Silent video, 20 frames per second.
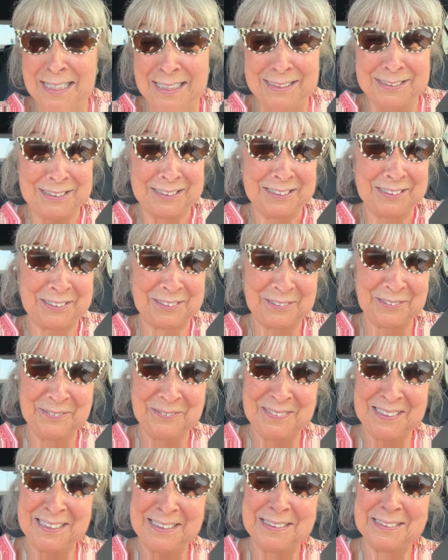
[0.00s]
it's two
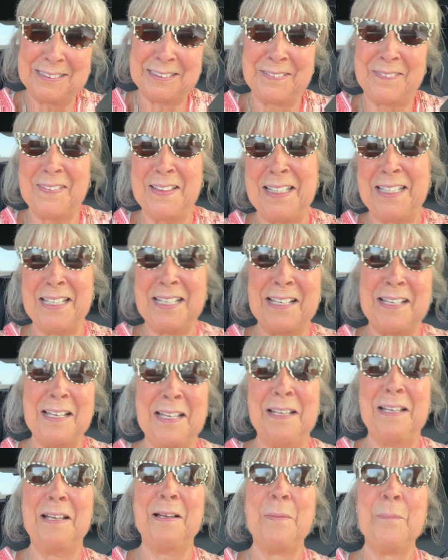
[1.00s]
weeks of the
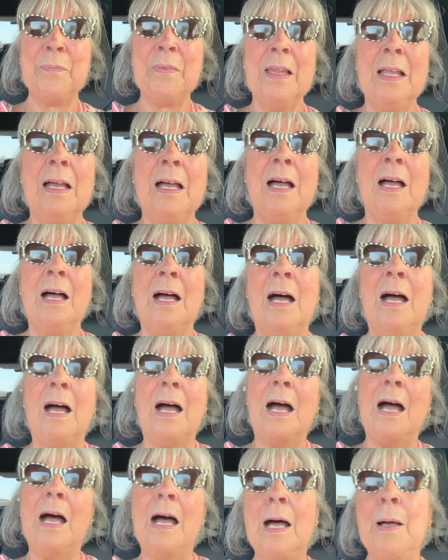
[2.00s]
year.
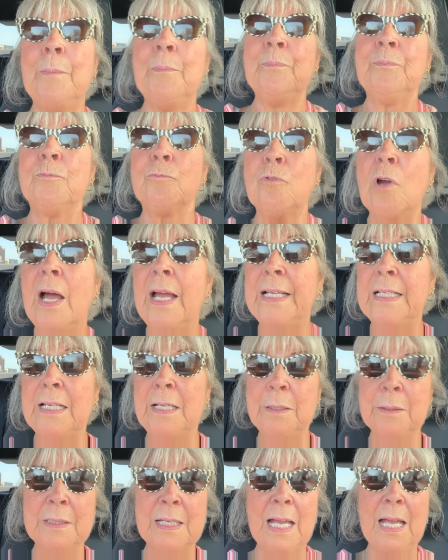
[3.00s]
Um, right,
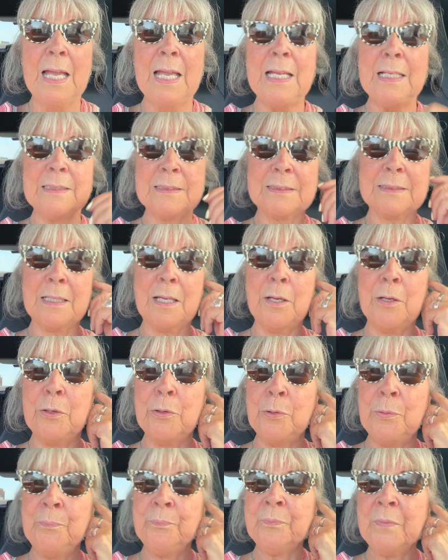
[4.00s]
okay,
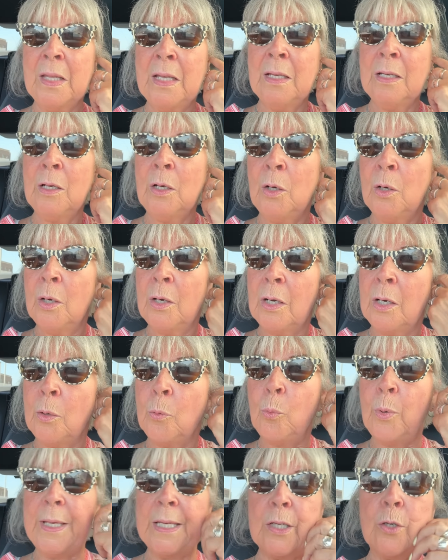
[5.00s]
so
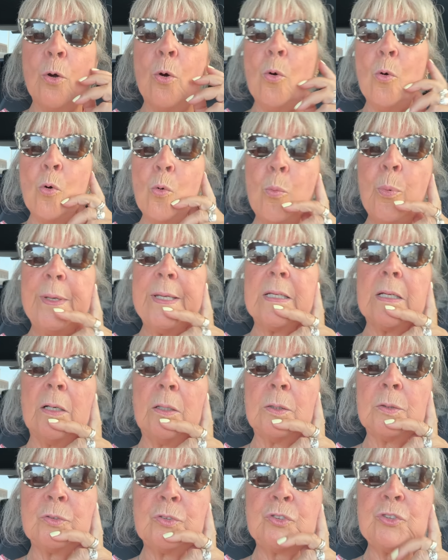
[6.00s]
Wick Hall we
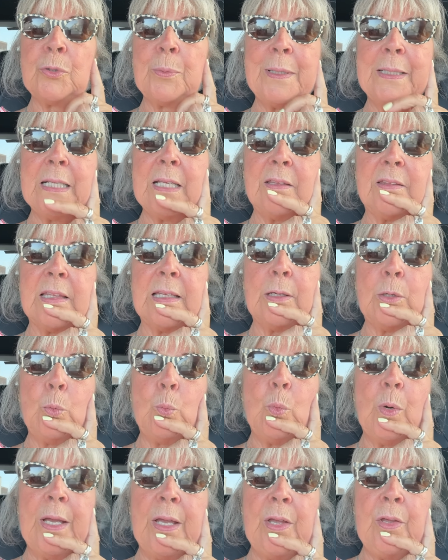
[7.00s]
can't do
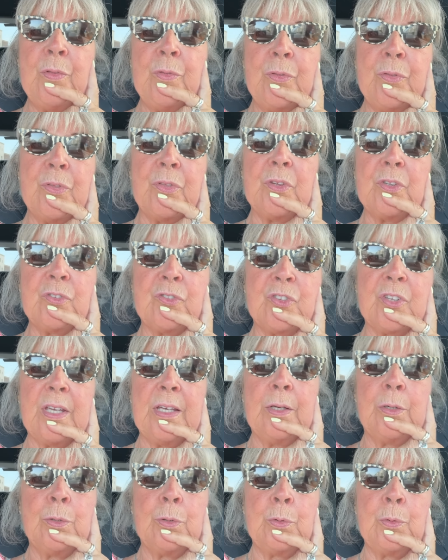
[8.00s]
anything with
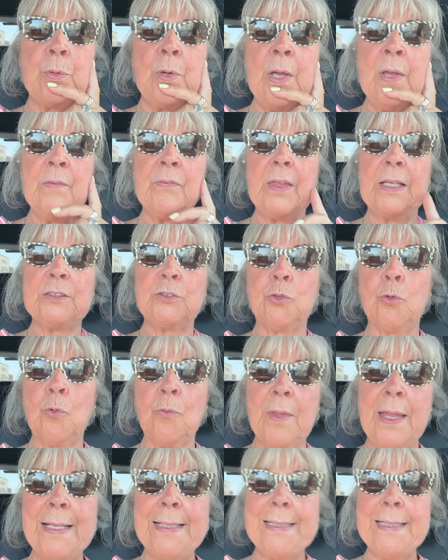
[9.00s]
till they
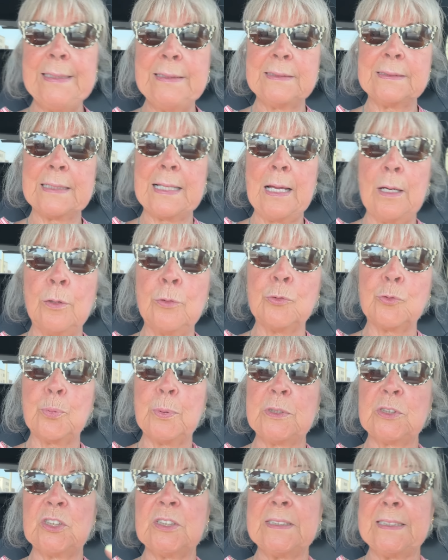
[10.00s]
sort their lease out,
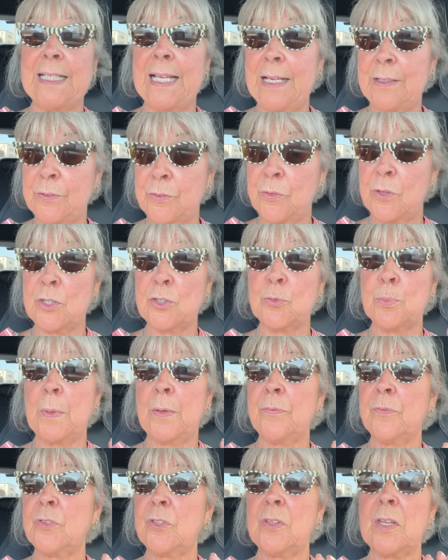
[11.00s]
which is the end of this
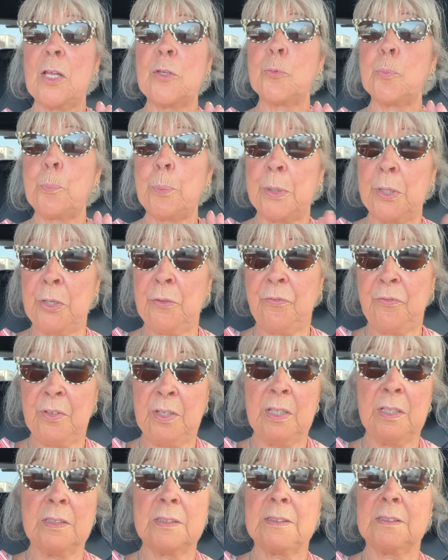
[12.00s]
month, so that's
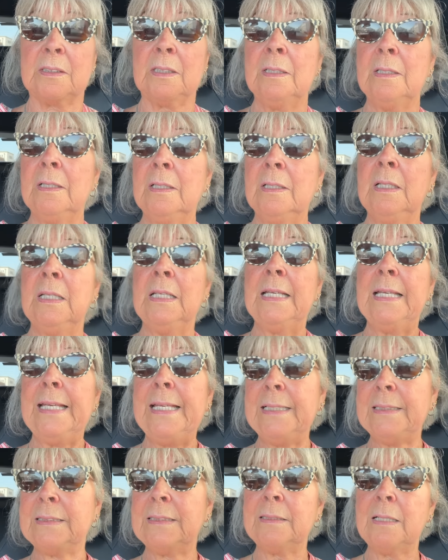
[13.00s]
perfect.
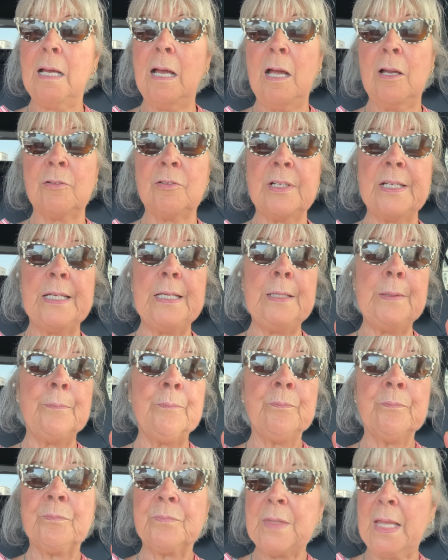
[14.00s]
He's in a hurry,
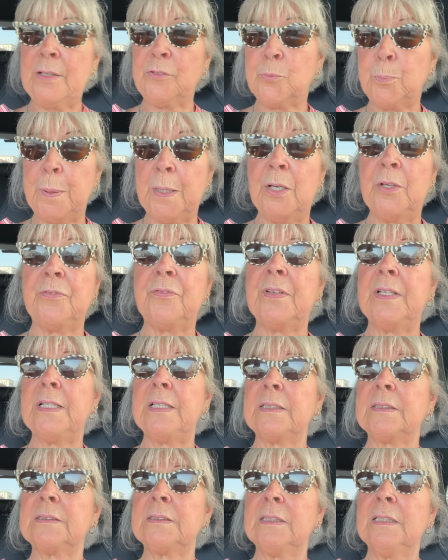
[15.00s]
that's
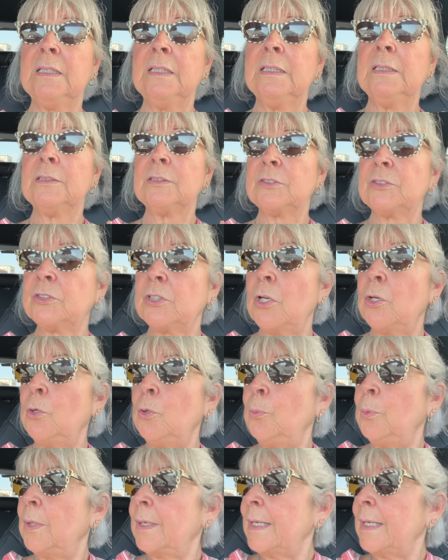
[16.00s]
perfect. So we'll